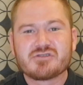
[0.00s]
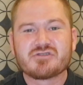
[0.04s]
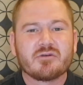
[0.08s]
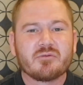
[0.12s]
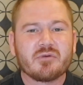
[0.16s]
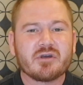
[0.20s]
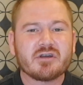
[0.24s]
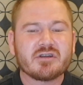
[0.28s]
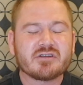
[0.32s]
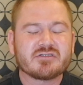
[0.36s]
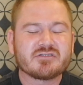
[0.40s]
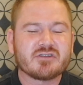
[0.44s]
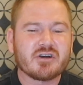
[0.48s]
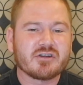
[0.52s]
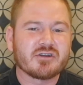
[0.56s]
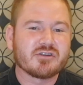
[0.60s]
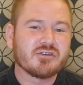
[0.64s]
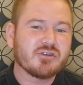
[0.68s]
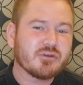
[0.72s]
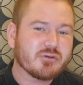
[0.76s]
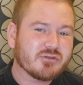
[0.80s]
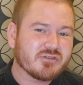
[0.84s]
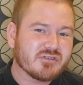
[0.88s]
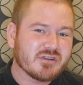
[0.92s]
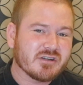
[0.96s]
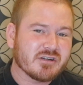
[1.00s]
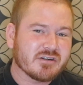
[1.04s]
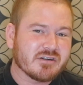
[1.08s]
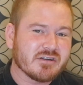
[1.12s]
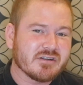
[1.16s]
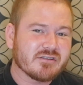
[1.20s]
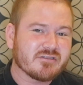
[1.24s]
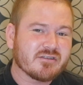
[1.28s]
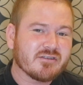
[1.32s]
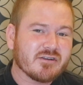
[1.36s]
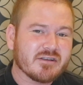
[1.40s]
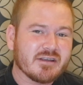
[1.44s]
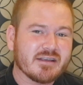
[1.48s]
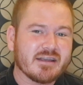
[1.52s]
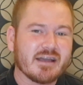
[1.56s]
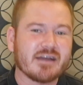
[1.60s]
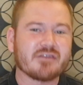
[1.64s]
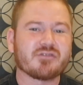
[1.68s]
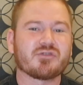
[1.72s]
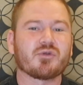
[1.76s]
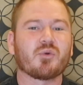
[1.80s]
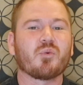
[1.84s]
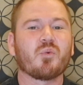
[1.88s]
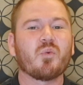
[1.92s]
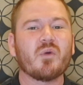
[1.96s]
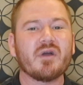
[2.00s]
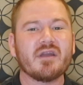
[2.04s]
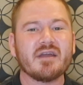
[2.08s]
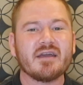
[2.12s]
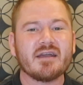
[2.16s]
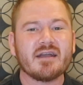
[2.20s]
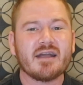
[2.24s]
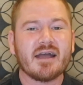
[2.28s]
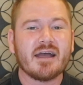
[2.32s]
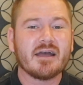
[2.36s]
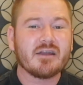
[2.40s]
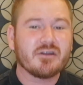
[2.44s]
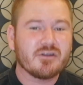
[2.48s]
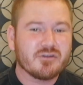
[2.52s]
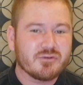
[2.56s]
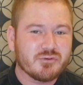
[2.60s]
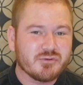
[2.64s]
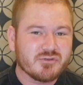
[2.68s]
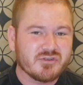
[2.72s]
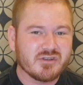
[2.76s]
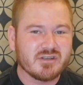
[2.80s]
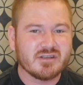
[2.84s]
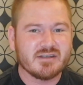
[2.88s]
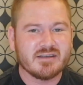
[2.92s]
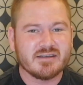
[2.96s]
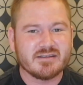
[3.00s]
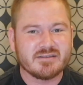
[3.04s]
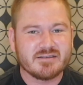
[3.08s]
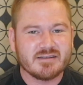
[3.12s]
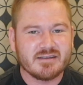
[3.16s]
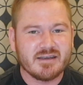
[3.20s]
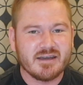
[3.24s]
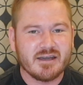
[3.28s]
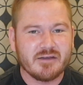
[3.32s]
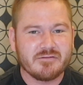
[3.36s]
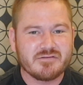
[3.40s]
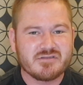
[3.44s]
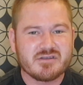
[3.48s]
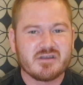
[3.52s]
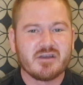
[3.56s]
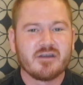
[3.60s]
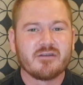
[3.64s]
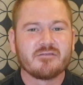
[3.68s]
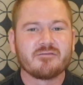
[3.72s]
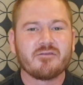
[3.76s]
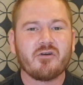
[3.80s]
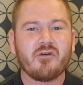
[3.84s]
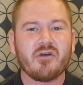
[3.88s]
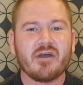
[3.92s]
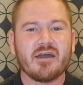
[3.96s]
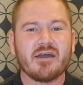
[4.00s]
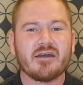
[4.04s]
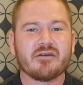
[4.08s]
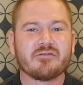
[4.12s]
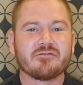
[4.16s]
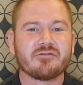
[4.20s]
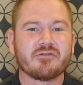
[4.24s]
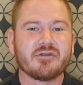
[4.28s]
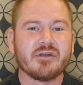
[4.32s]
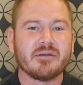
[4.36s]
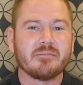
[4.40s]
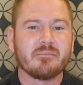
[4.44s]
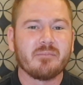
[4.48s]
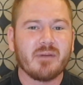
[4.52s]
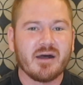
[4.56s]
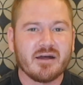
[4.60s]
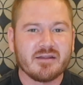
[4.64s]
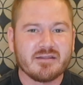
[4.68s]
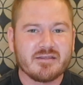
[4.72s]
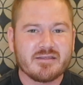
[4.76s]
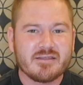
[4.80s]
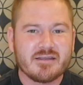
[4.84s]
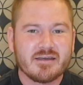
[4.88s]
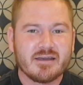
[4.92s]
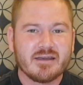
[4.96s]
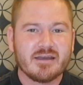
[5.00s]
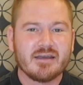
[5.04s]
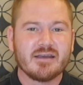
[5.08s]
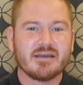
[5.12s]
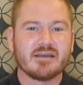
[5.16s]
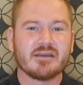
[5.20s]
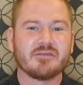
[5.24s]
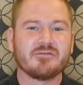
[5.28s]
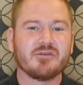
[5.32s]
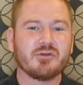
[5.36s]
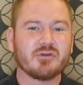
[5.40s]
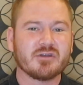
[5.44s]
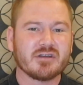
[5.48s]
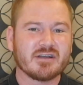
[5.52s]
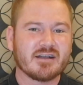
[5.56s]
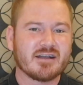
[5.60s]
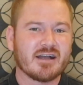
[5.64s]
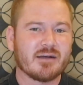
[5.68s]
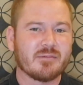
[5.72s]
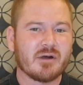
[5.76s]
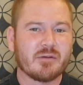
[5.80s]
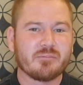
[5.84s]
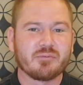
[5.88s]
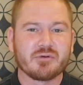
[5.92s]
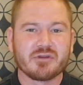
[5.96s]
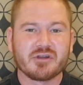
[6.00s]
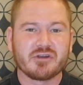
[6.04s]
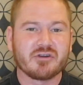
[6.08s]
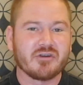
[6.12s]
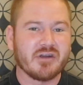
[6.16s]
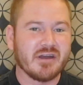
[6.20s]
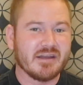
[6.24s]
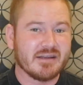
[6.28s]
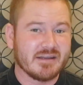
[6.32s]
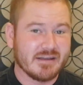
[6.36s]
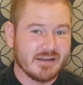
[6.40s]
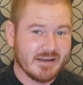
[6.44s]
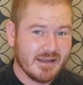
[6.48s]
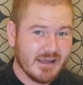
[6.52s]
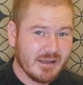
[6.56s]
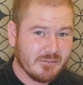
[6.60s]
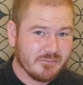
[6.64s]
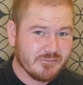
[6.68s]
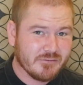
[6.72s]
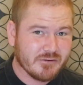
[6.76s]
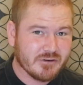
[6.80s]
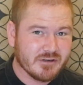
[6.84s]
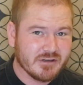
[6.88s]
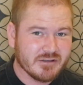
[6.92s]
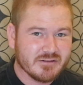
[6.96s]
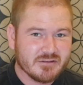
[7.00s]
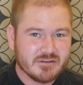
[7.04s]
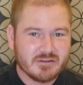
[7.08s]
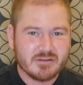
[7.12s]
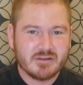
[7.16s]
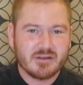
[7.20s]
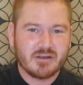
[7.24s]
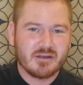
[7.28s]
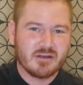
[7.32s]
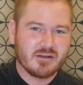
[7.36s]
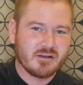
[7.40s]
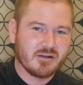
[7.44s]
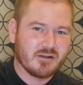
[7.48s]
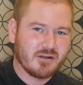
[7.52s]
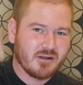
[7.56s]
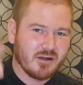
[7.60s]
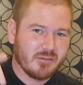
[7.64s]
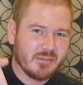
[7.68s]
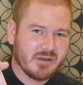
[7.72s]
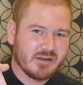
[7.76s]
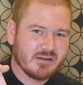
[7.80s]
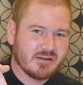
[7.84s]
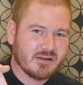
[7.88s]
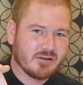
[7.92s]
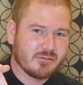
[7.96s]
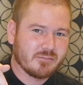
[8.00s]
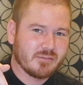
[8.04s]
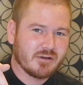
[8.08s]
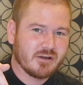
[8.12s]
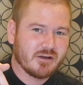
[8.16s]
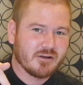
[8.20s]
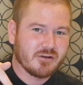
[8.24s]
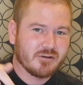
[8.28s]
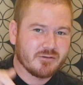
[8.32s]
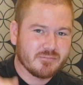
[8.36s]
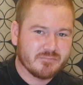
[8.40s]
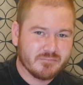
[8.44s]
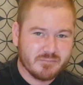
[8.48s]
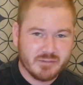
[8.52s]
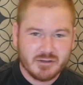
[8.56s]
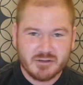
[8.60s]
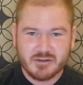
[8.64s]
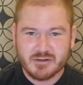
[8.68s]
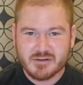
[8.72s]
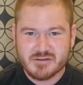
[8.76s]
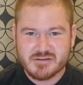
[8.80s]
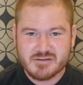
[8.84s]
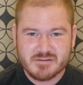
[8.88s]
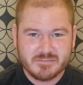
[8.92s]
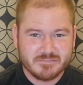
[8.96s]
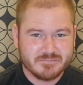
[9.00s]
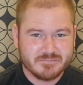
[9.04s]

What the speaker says: we're going to start a new series looking at the winning and losing ETFs for every month. If you can come up with a great name for it, comment down below, because